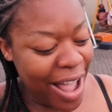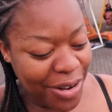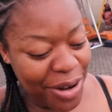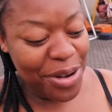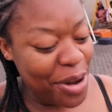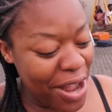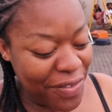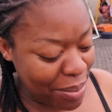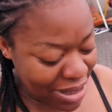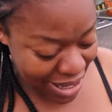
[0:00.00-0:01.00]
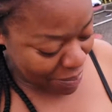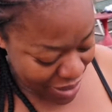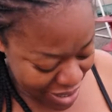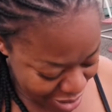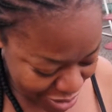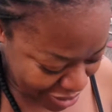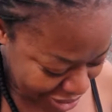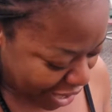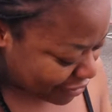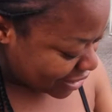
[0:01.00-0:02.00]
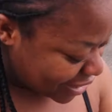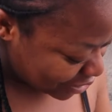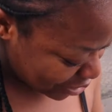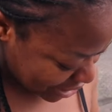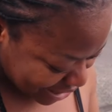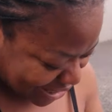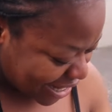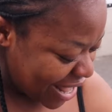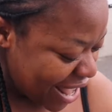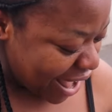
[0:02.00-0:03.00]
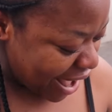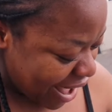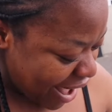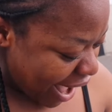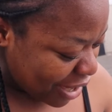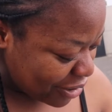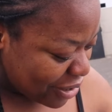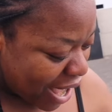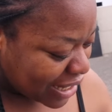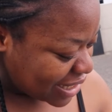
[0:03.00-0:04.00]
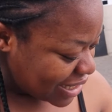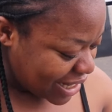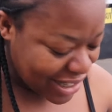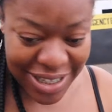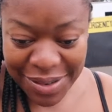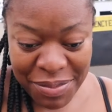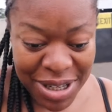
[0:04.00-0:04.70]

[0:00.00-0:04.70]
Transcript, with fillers: I don't know if I'm stepping, you oh. know. I really don't. I don't know how these kids.